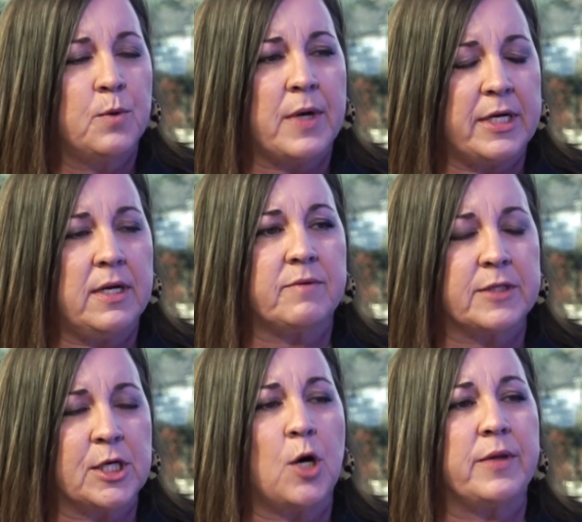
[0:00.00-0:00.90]
Right? You have to
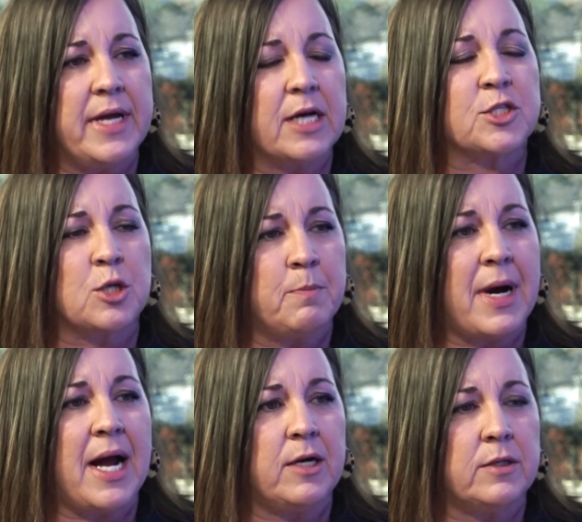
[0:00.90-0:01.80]
go the extra
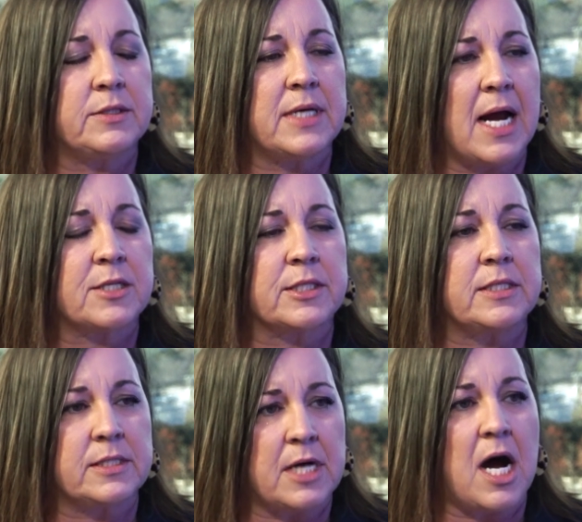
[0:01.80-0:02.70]
mile to actually
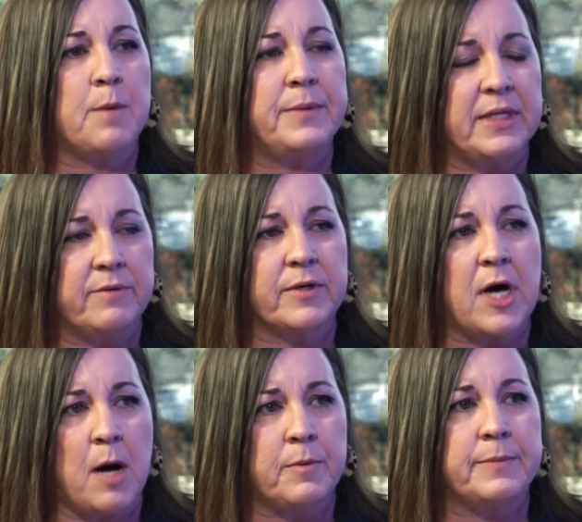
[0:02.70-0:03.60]
stop and give a
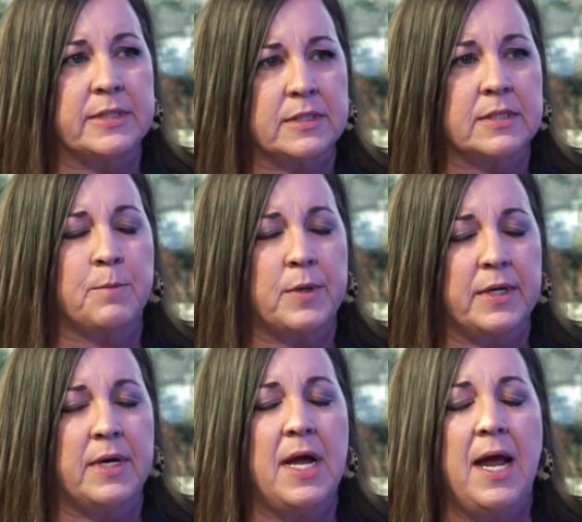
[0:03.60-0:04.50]
compliment to
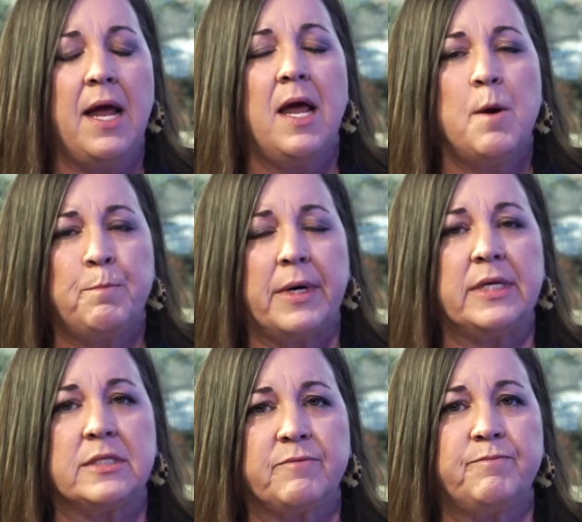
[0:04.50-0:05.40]
someone. But
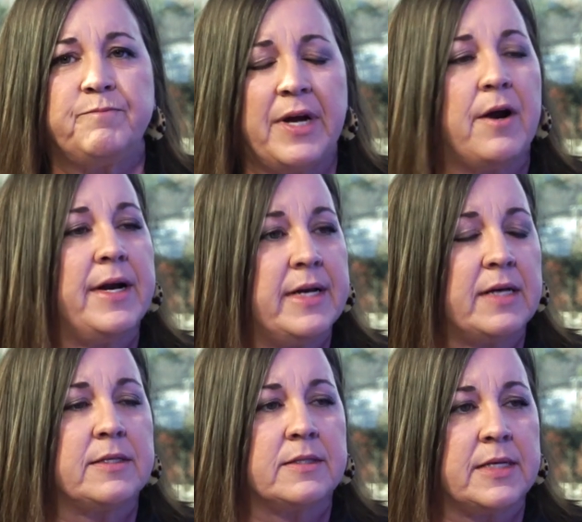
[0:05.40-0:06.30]
it's very
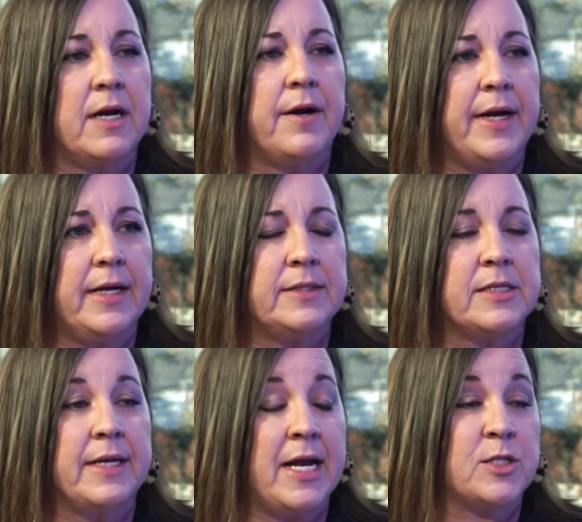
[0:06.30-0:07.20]
necessary in
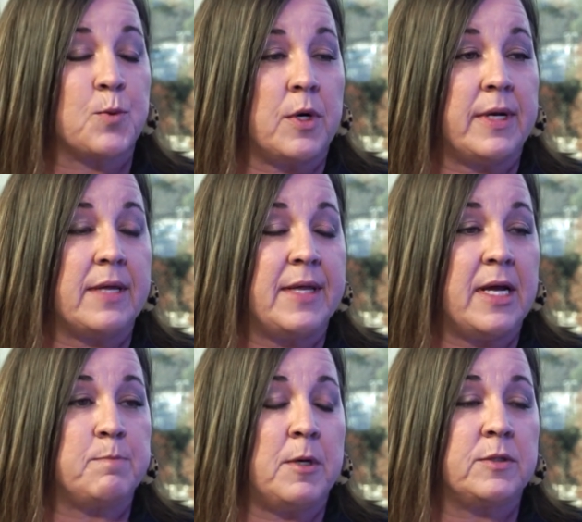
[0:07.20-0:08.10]
today's world, I
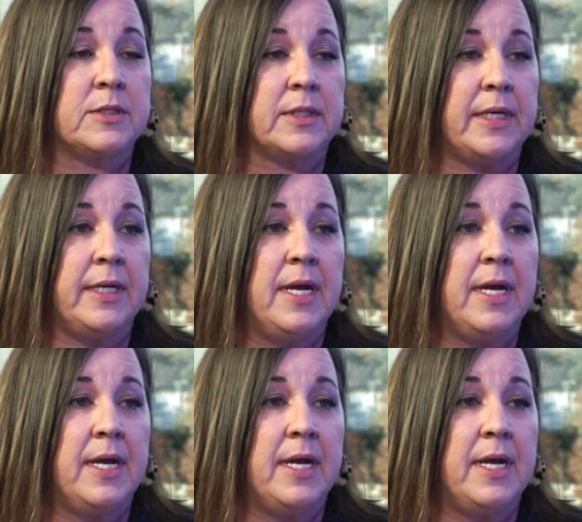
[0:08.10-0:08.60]
think, mostly.